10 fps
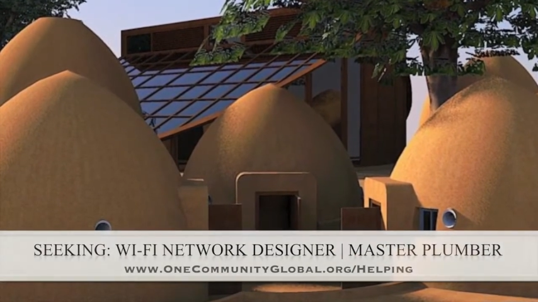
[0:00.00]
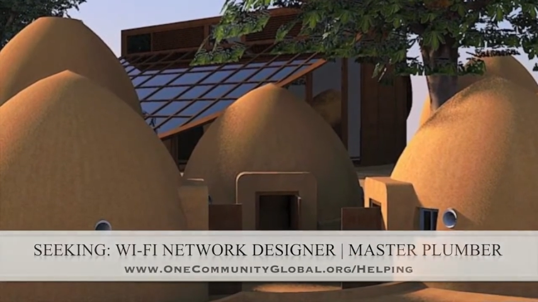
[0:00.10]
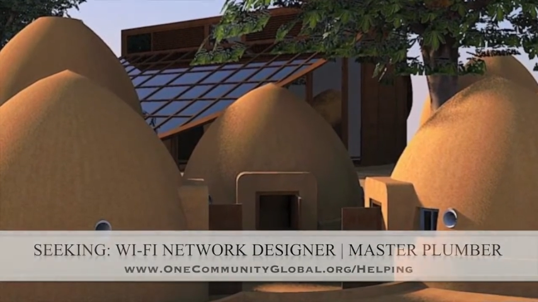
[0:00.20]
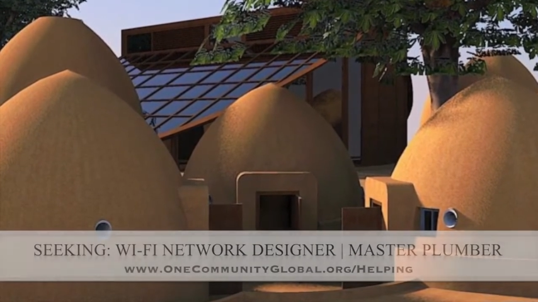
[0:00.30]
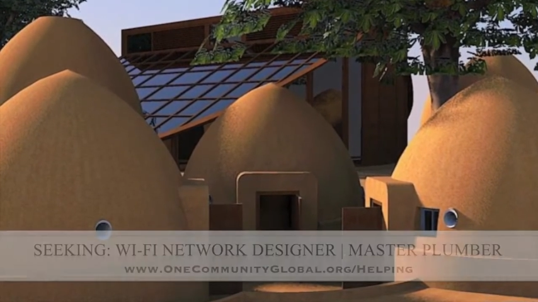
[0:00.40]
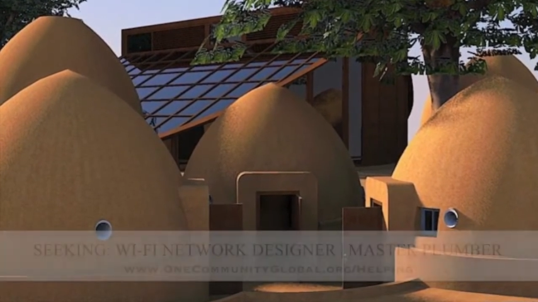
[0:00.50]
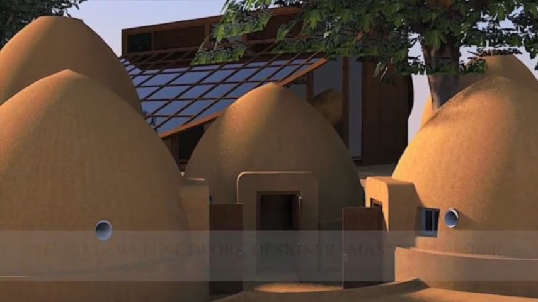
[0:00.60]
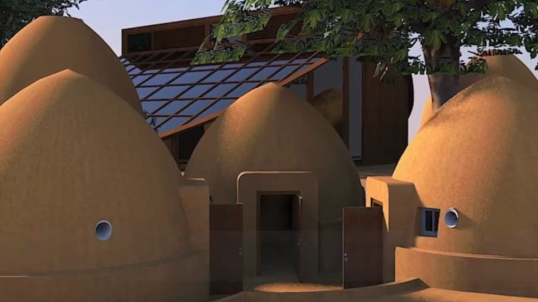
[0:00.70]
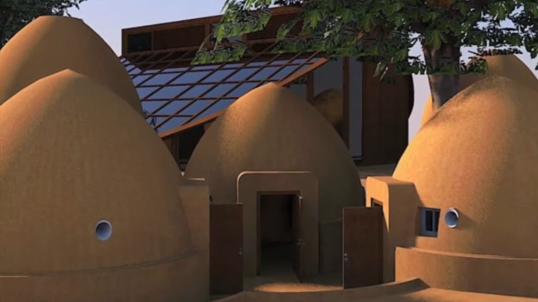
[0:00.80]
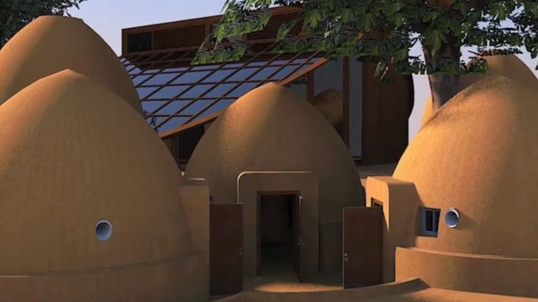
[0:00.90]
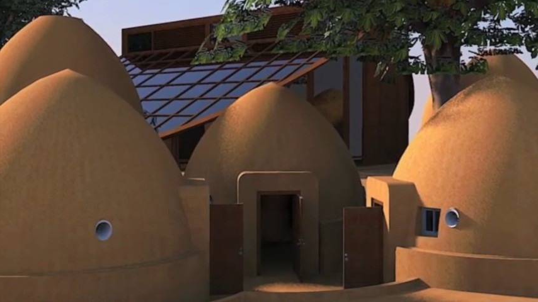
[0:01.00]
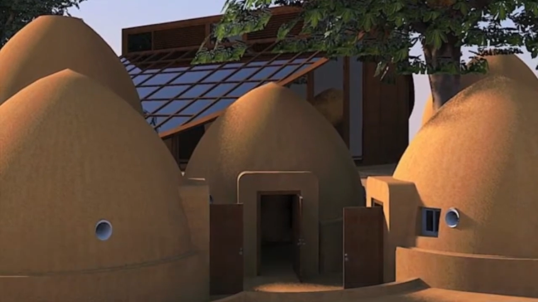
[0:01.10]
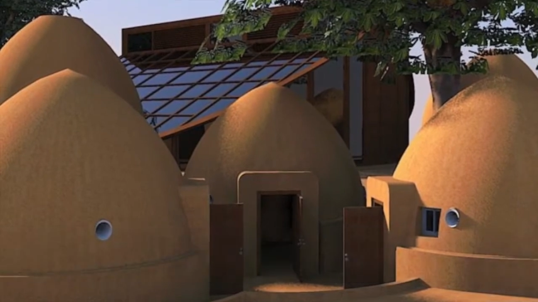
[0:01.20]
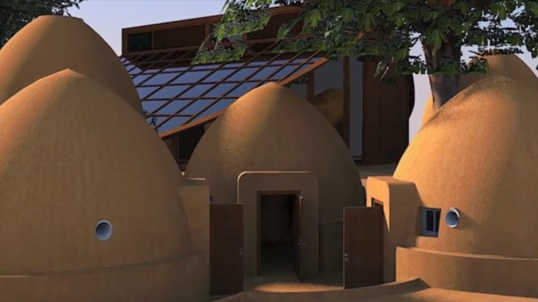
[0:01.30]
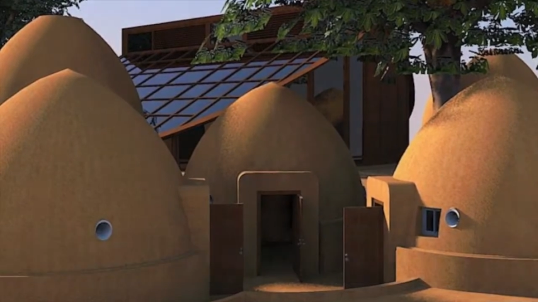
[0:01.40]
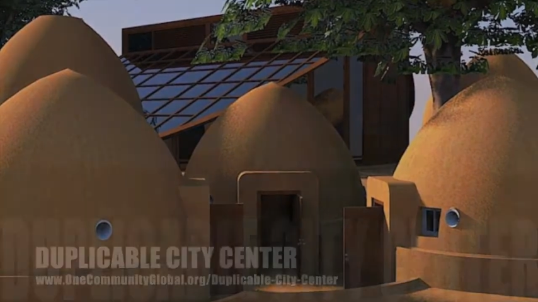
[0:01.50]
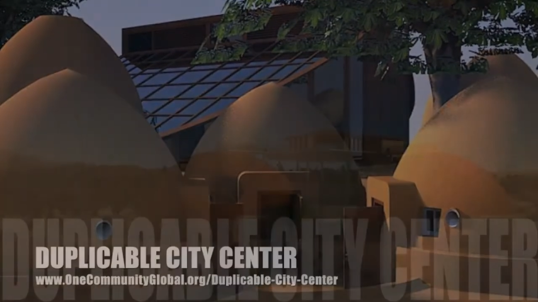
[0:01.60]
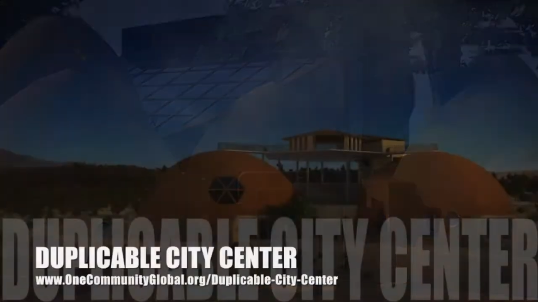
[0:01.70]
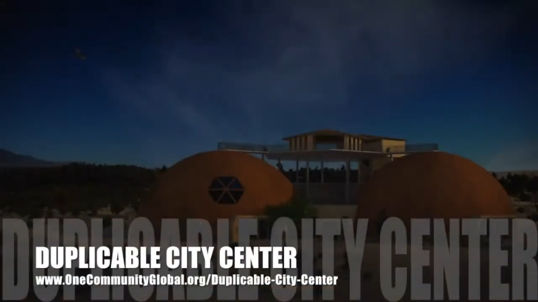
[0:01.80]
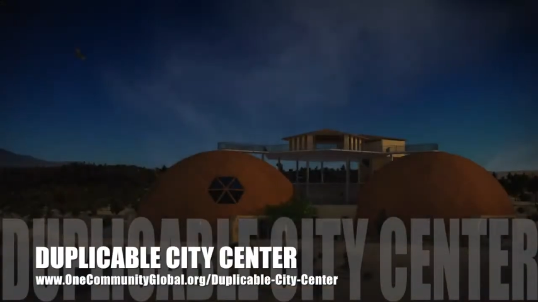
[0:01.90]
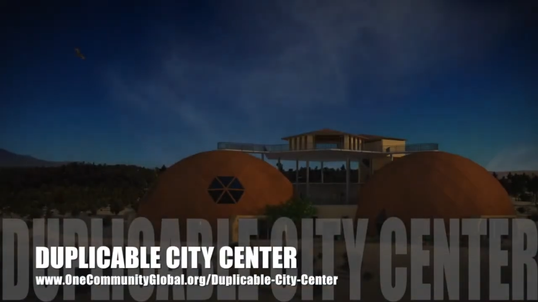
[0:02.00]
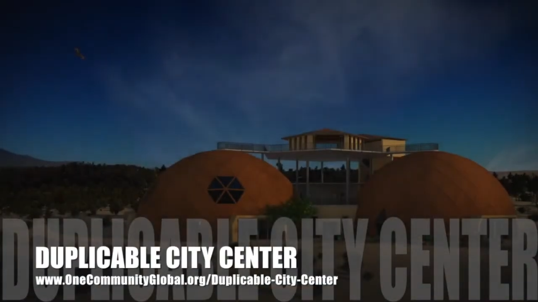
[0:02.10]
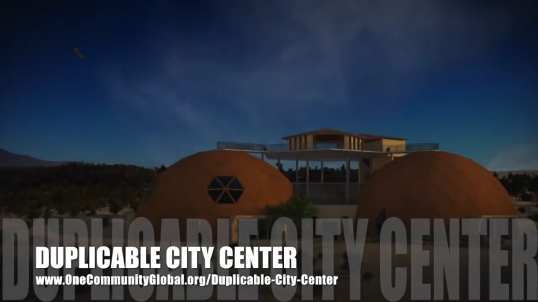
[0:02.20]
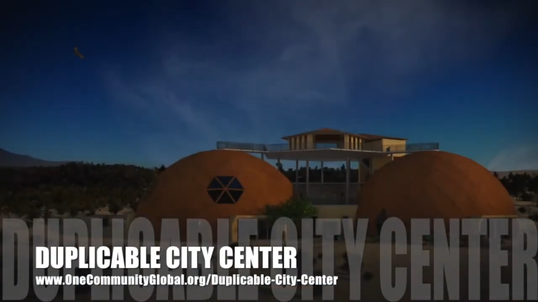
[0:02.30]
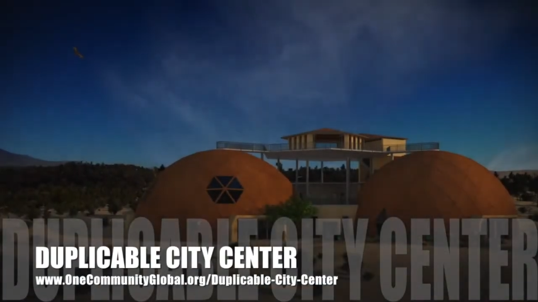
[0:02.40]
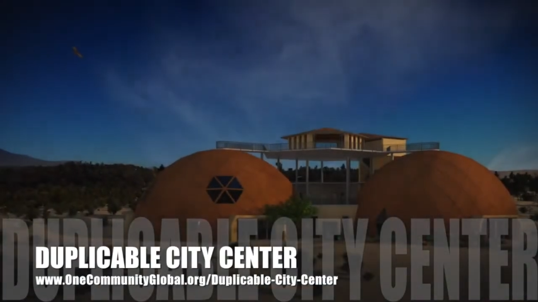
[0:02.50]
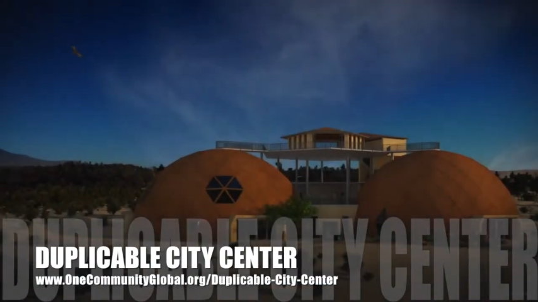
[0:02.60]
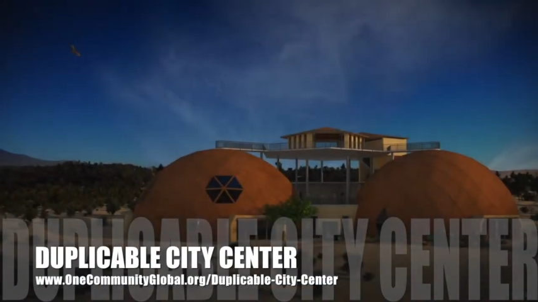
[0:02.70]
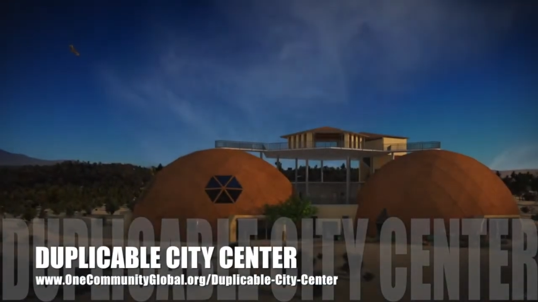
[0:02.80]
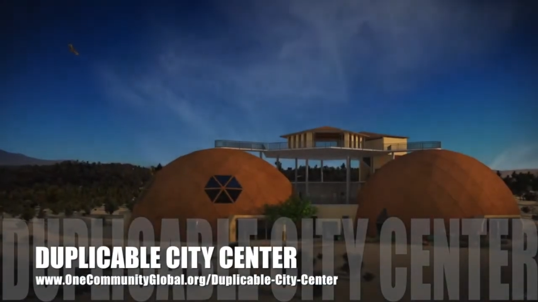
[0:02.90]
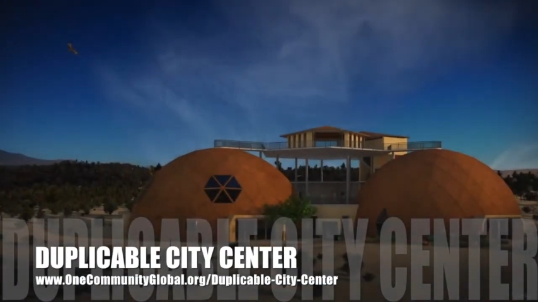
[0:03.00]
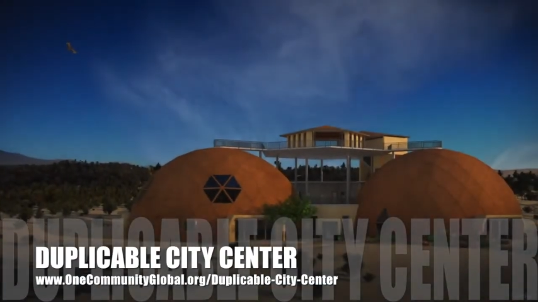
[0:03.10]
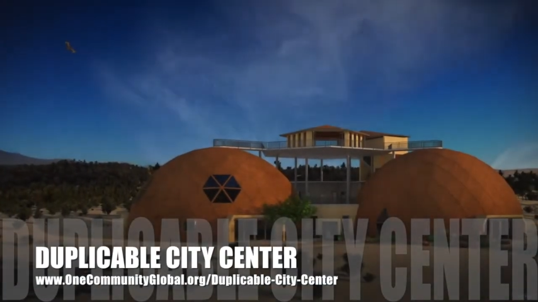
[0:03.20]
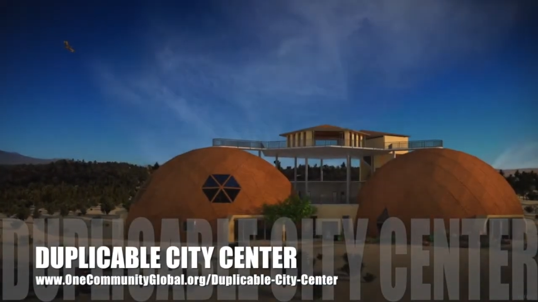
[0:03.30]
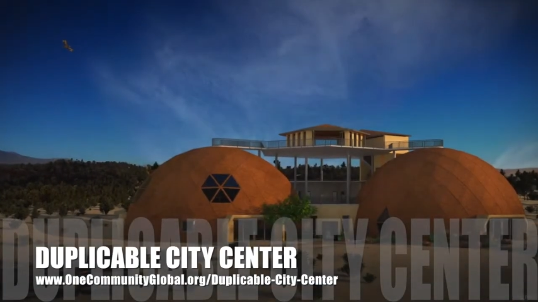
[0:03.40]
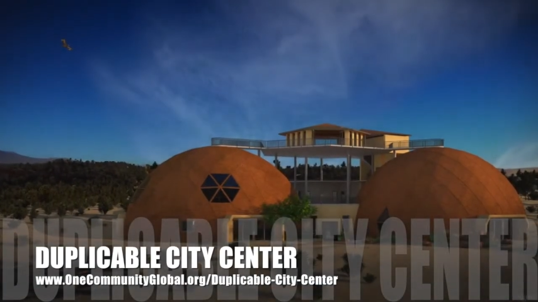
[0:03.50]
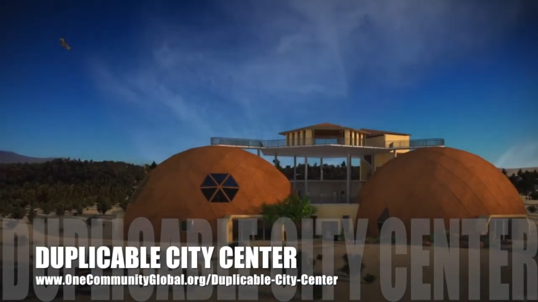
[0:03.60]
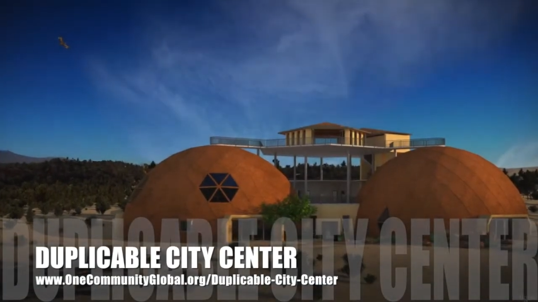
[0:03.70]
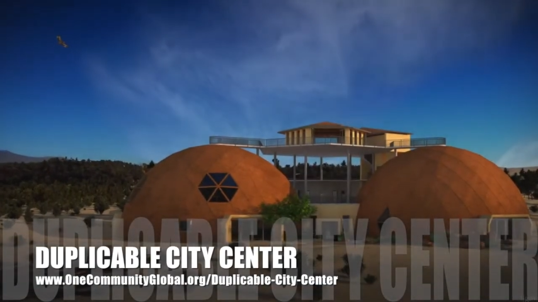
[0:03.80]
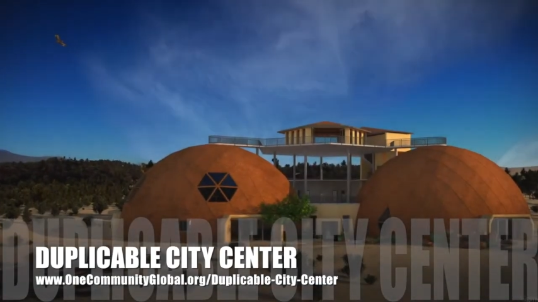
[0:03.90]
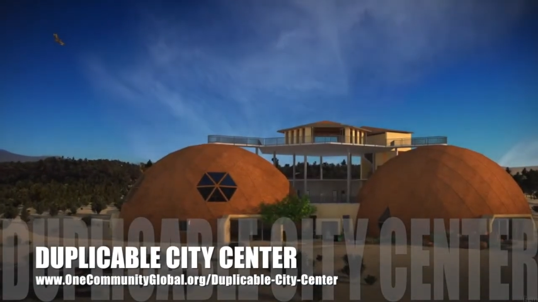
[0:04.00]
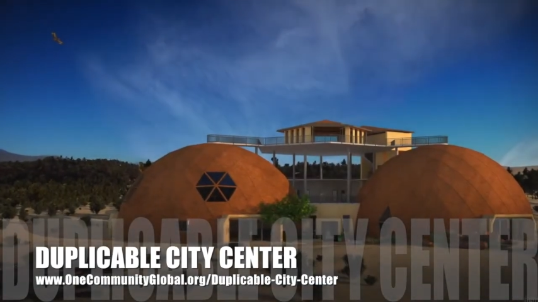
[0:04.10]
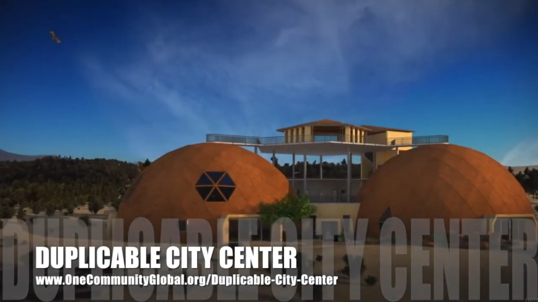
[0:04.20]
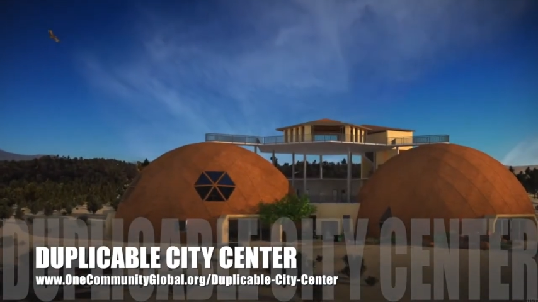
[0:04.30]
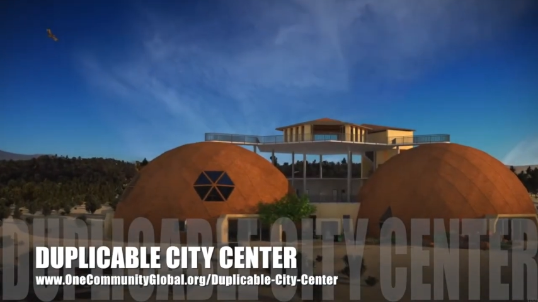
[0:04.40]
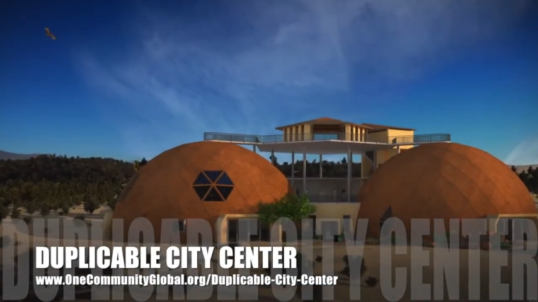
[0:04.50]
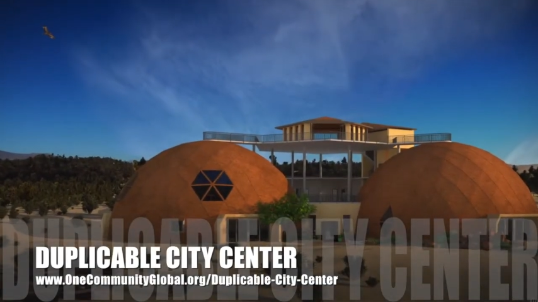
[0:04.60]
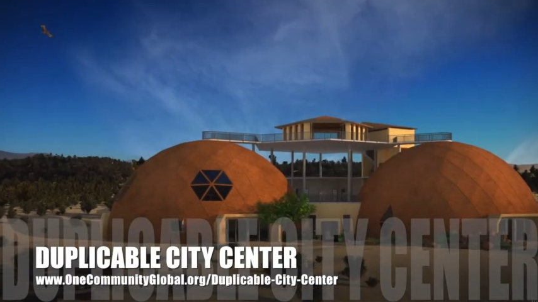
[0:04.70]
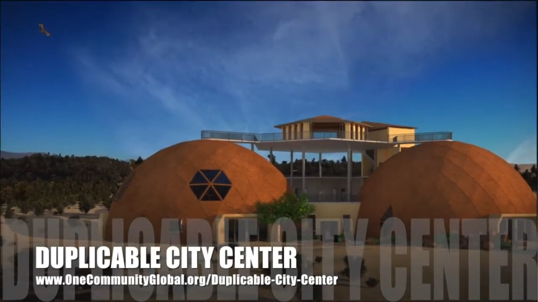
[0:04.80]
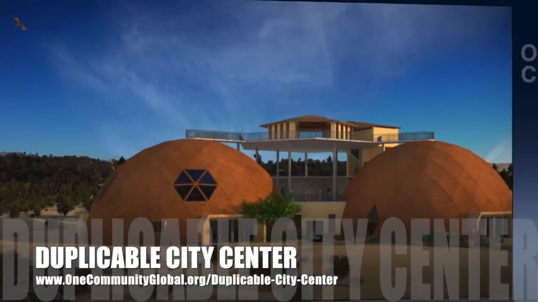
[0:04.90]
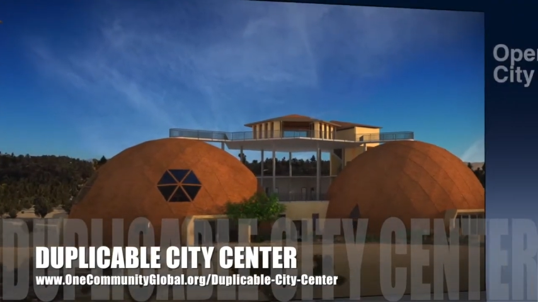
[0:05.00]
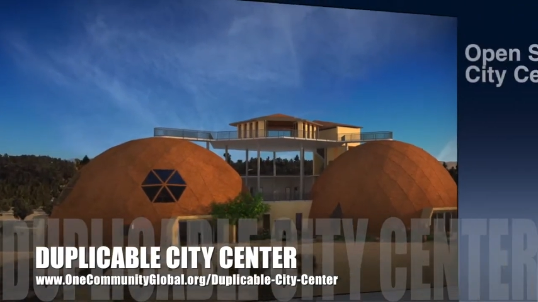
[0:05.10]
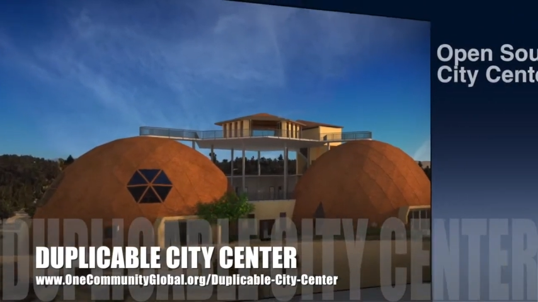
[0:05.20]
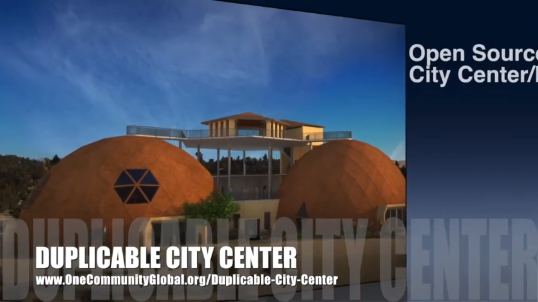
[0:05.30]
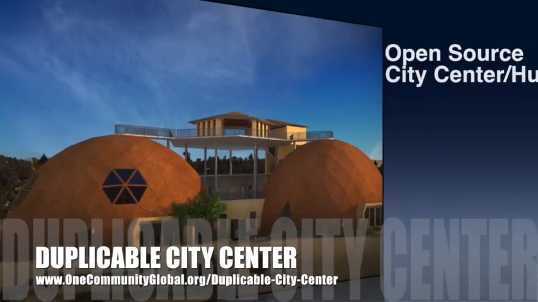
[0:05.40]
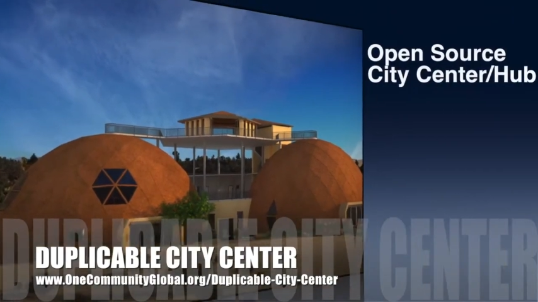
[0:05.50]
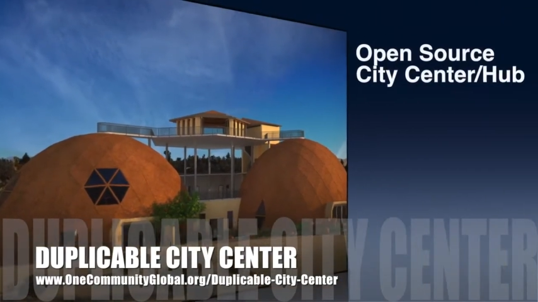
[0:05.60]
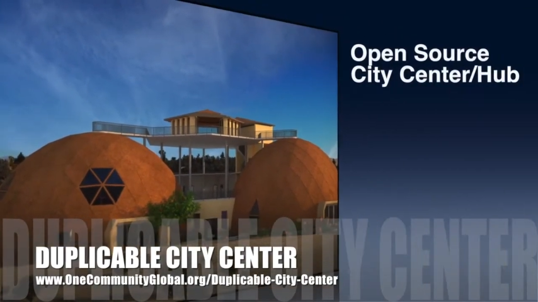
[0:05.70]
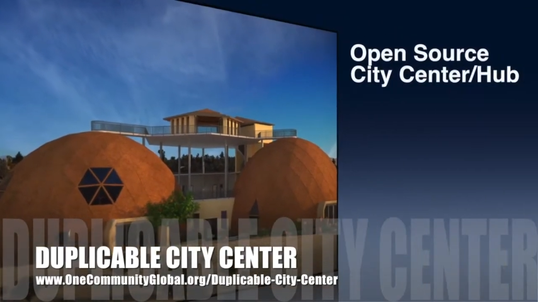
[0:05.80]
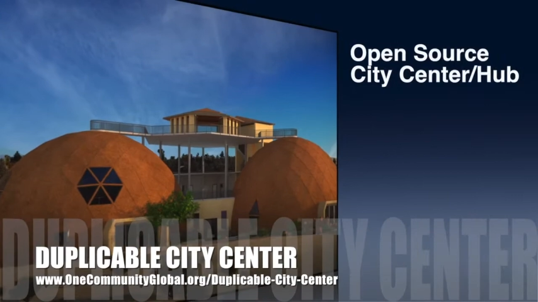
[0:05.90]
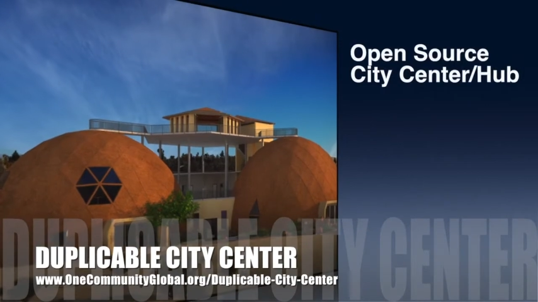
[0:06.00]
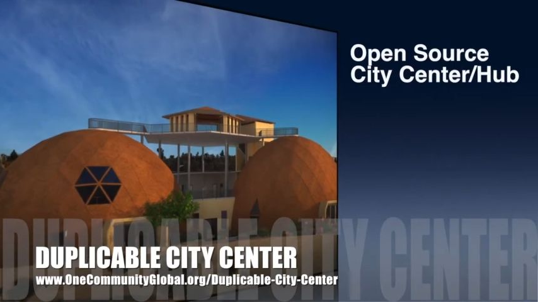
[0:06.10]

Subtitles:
(no speaker visible)